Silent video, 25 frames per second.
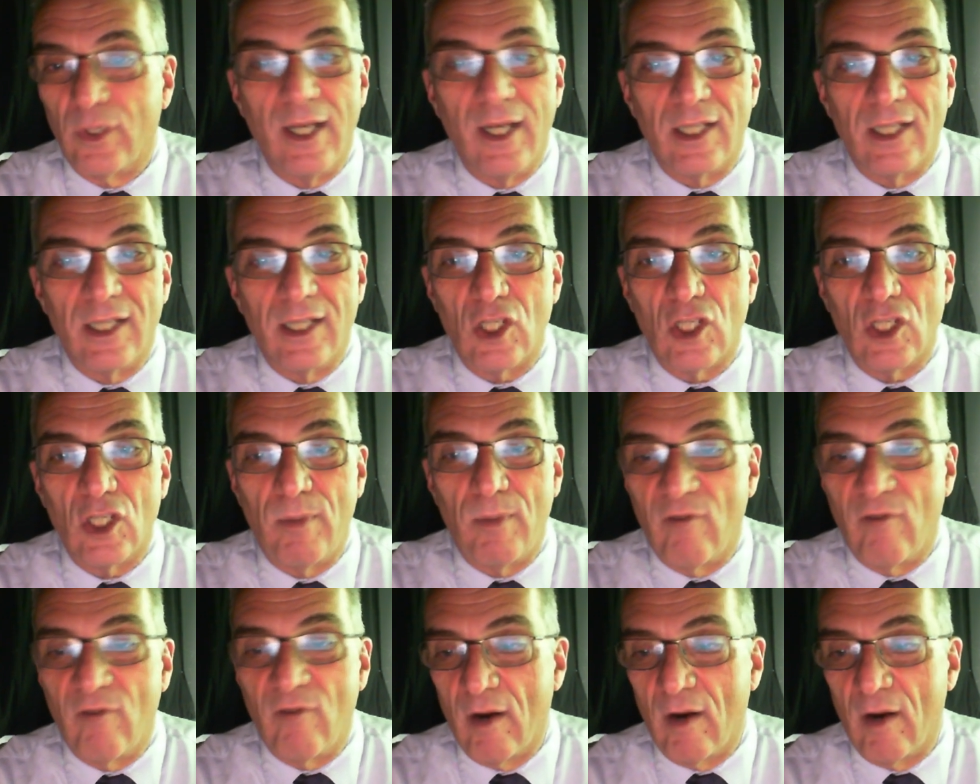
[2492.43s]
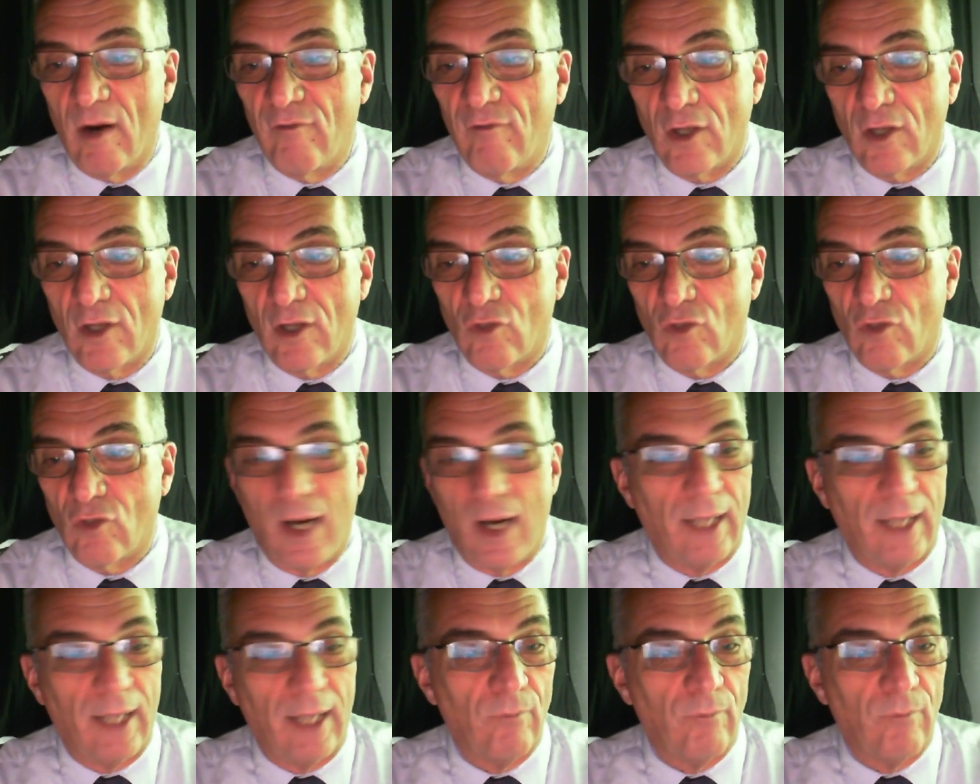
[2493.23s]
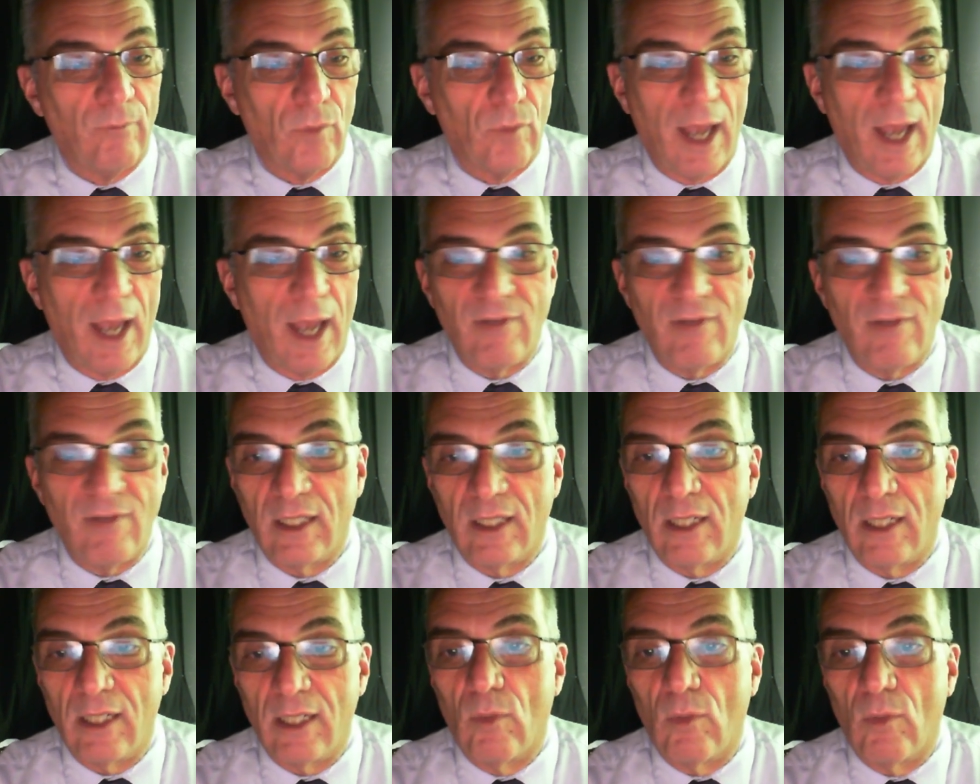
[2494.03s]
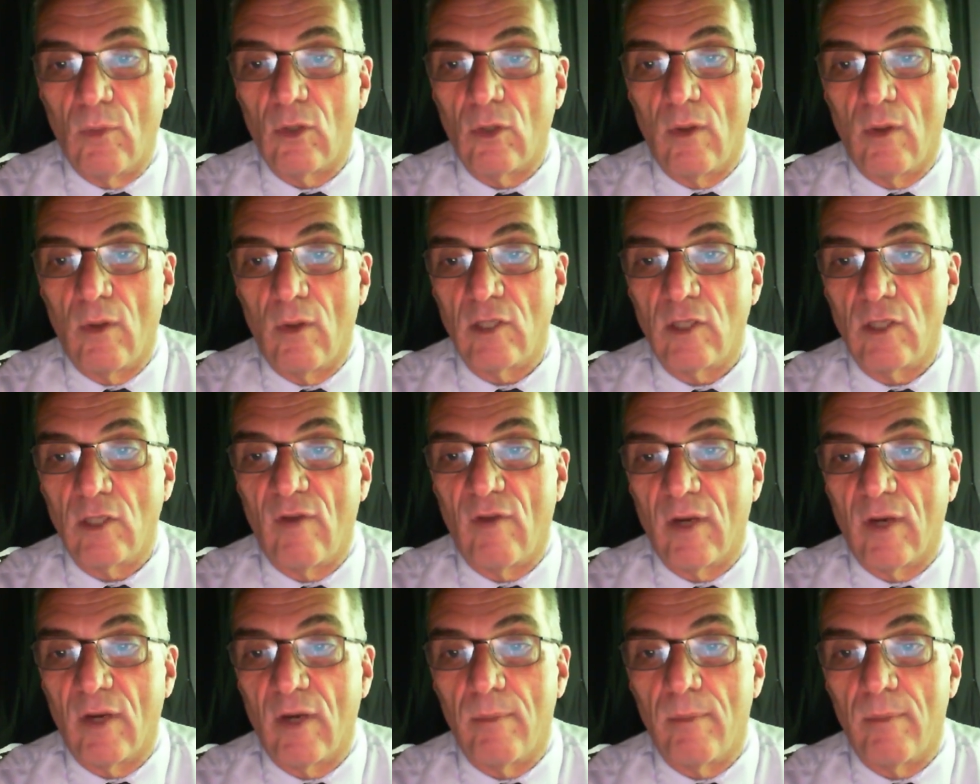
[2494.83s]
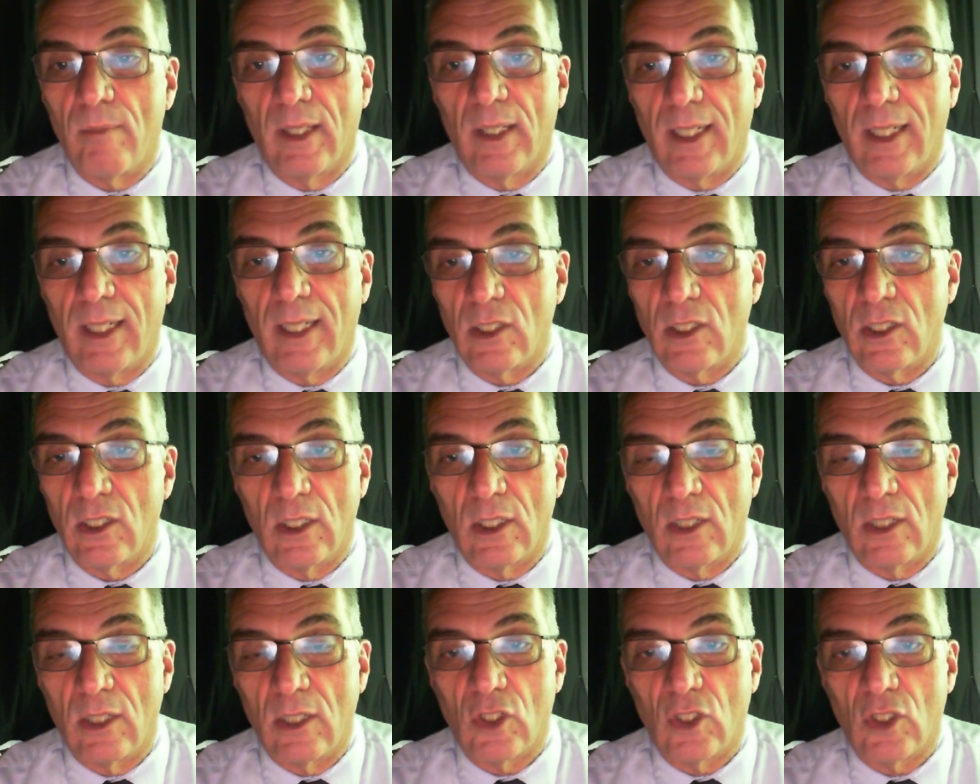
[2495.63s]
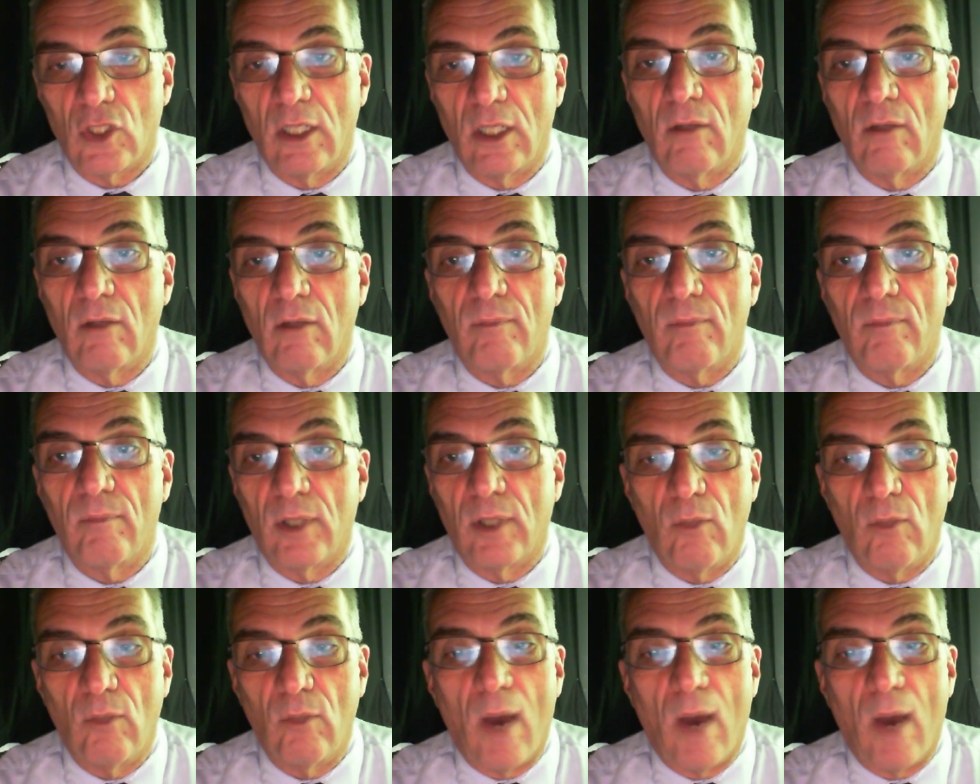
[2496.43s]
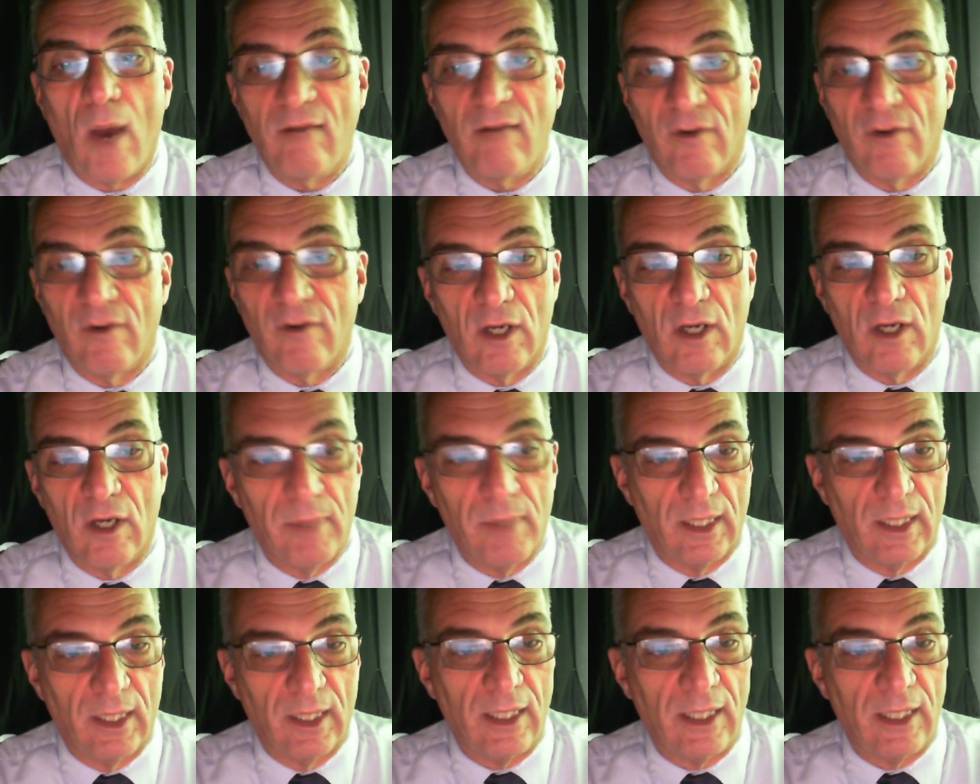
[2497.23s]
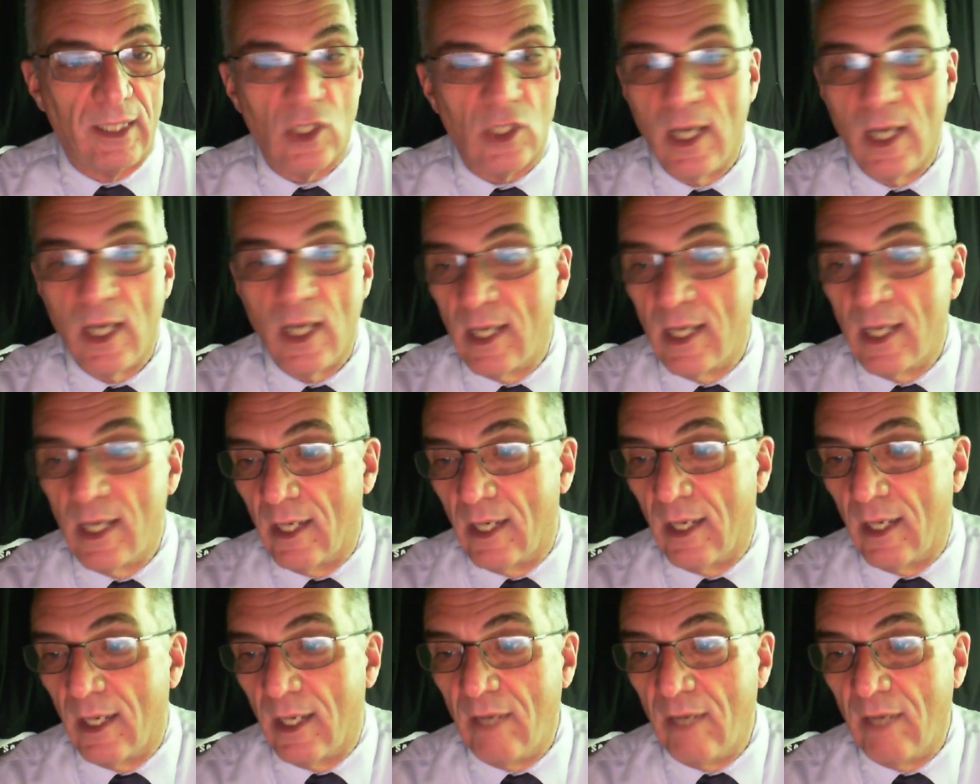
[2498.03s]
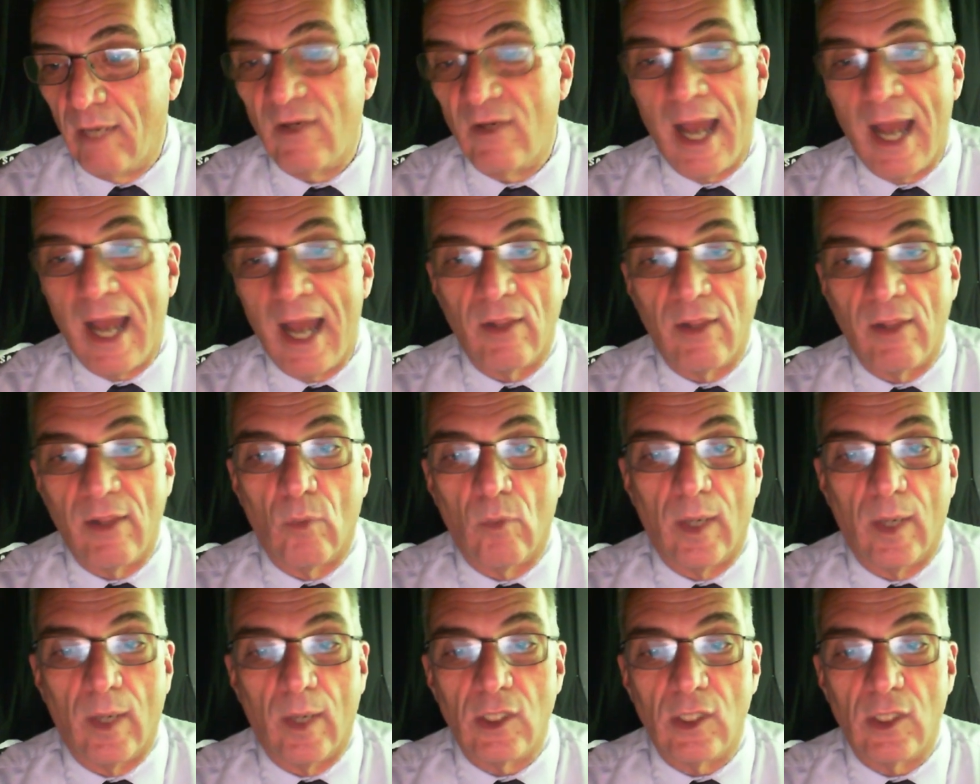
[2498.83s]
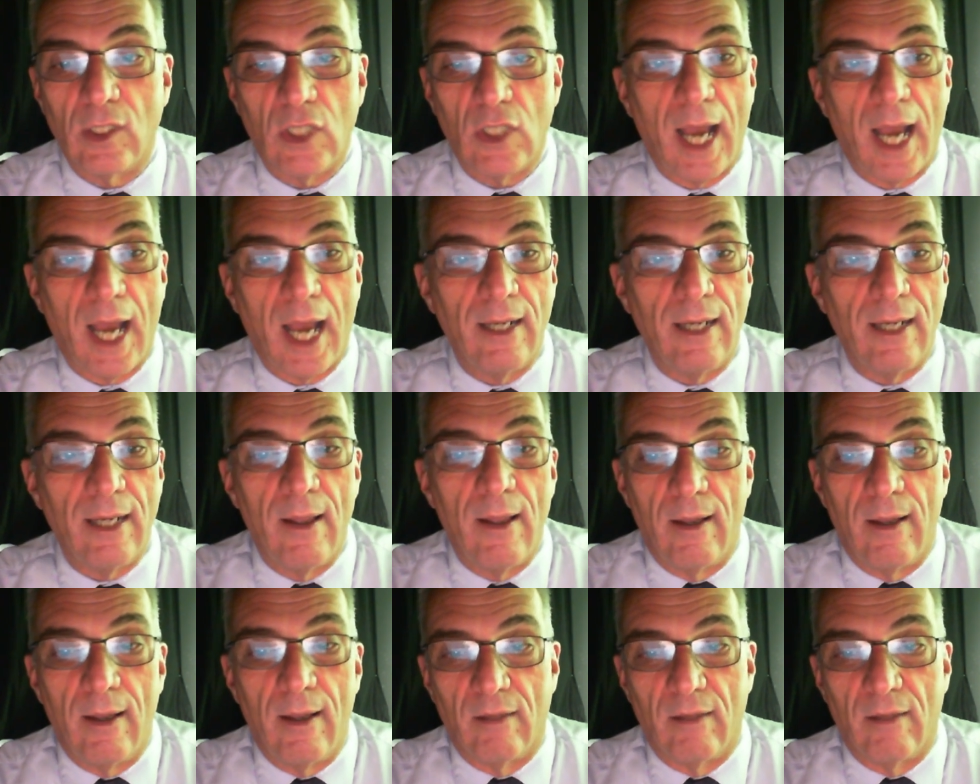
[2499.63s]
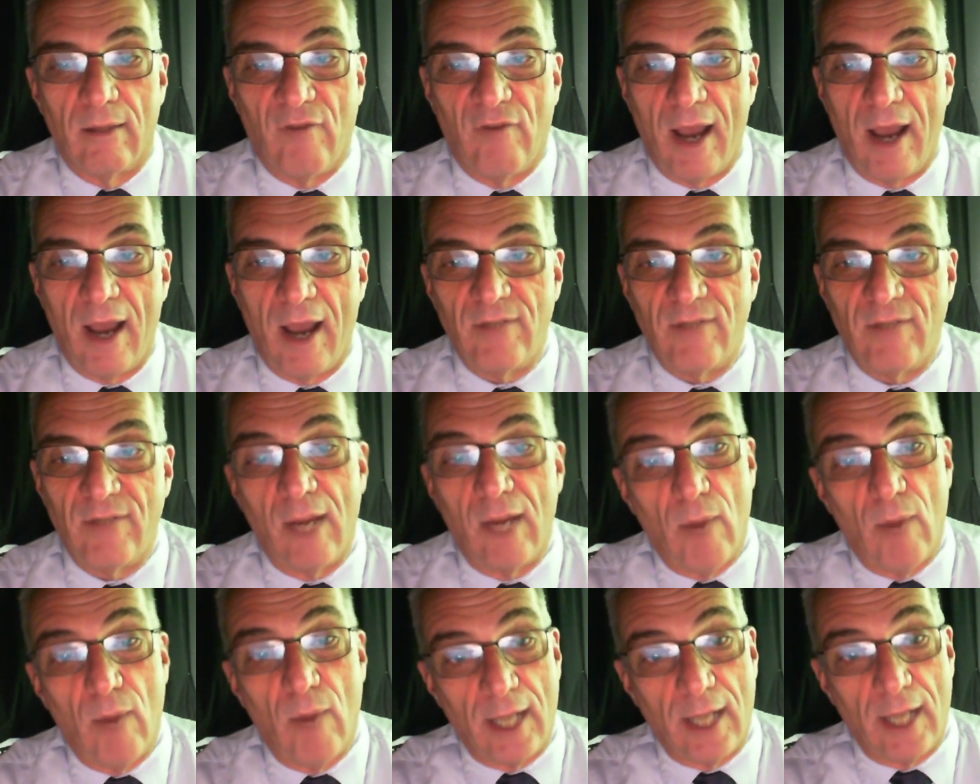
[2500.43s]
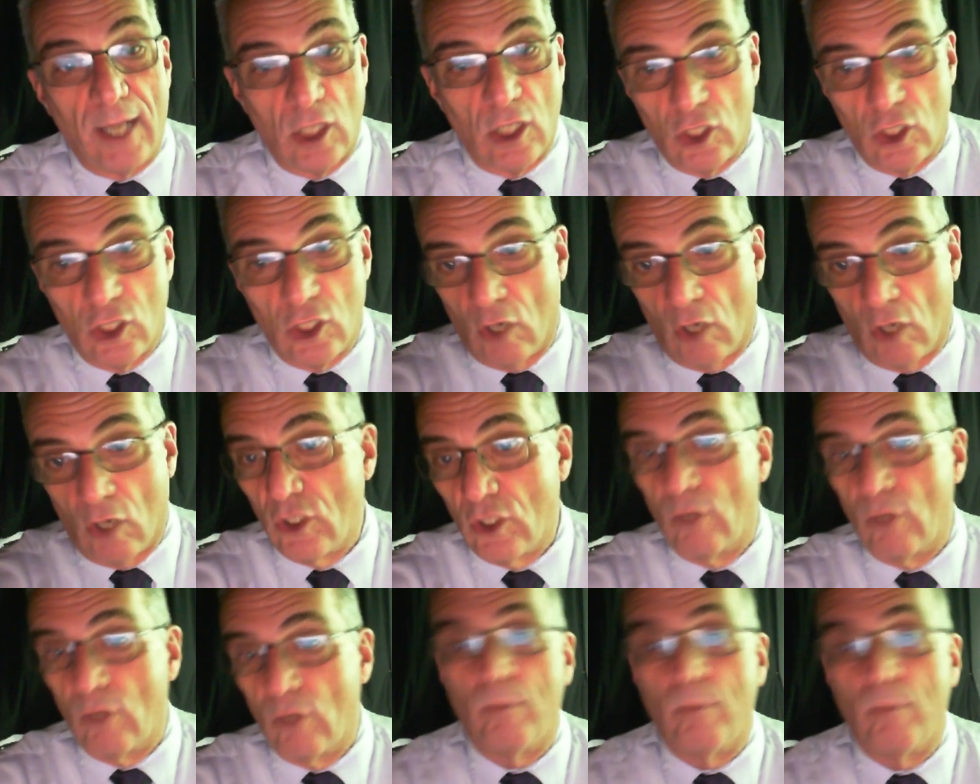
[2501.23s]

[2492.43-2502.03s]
It's just been very frustrating uh, having to deal with all these variabilities, and there's still pretty wide variabilities uh, even now that we're inside the five-day range. And it shows you,